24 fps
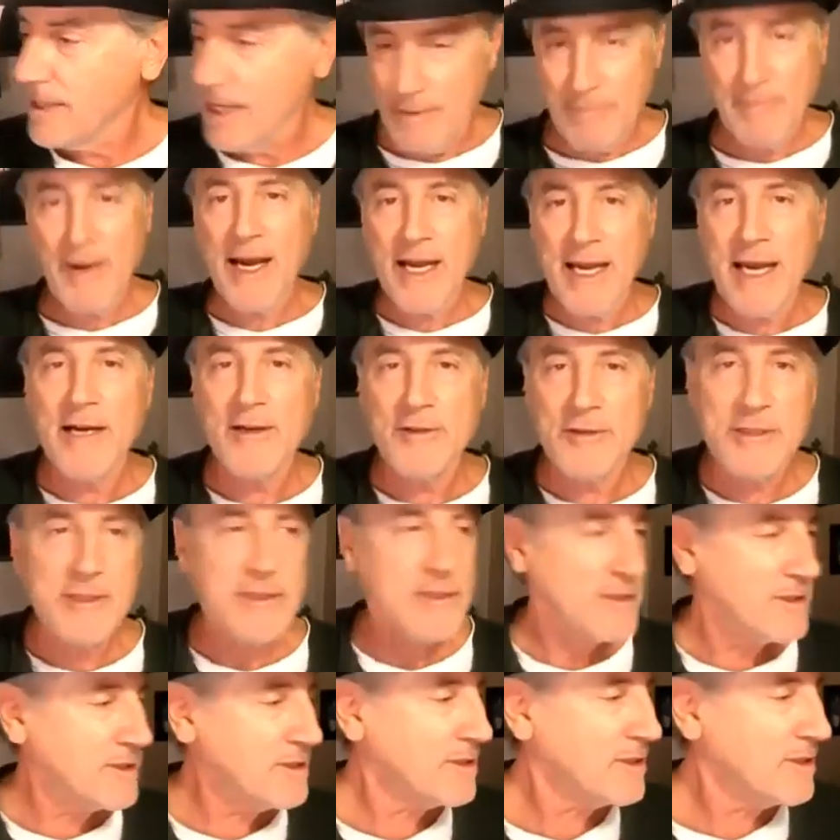In my
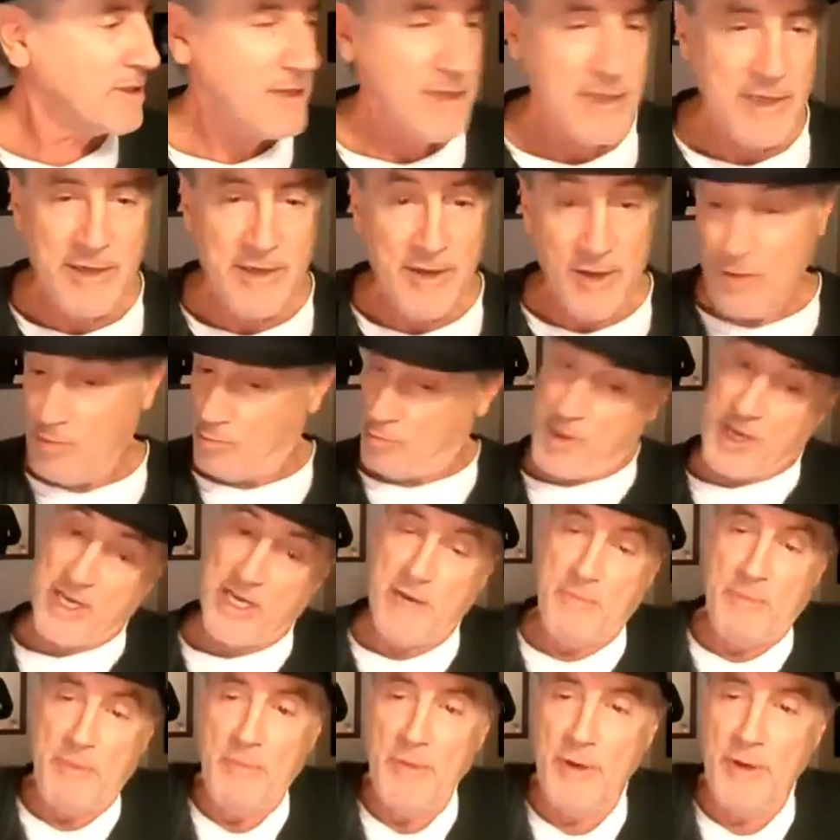house, we keep